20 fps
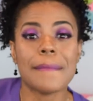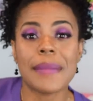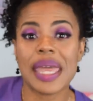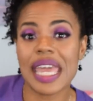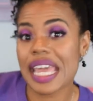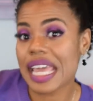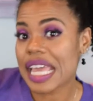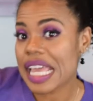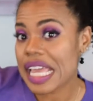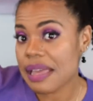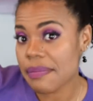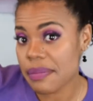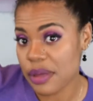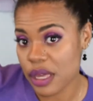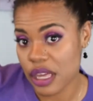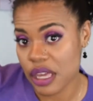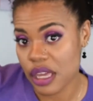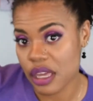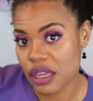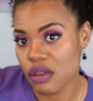
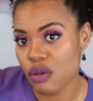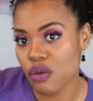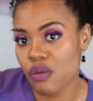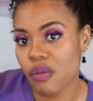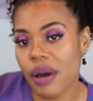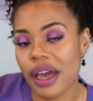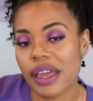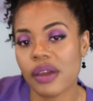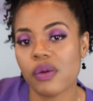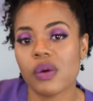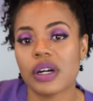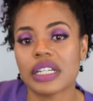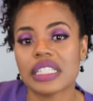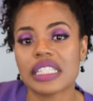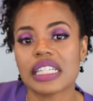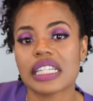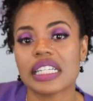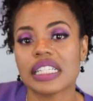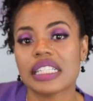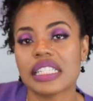maybe you might want
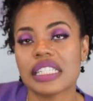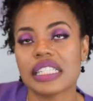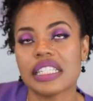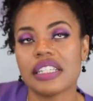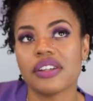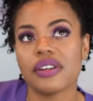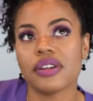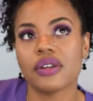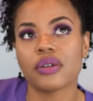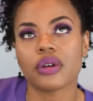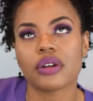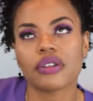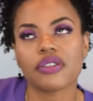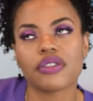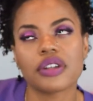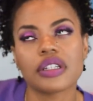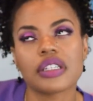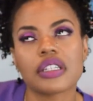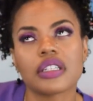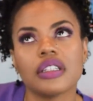to consider, in order for
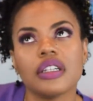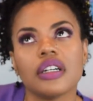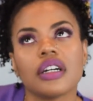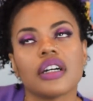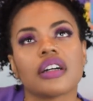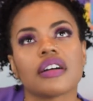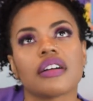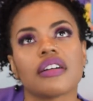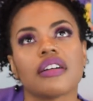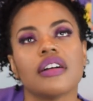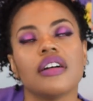it to look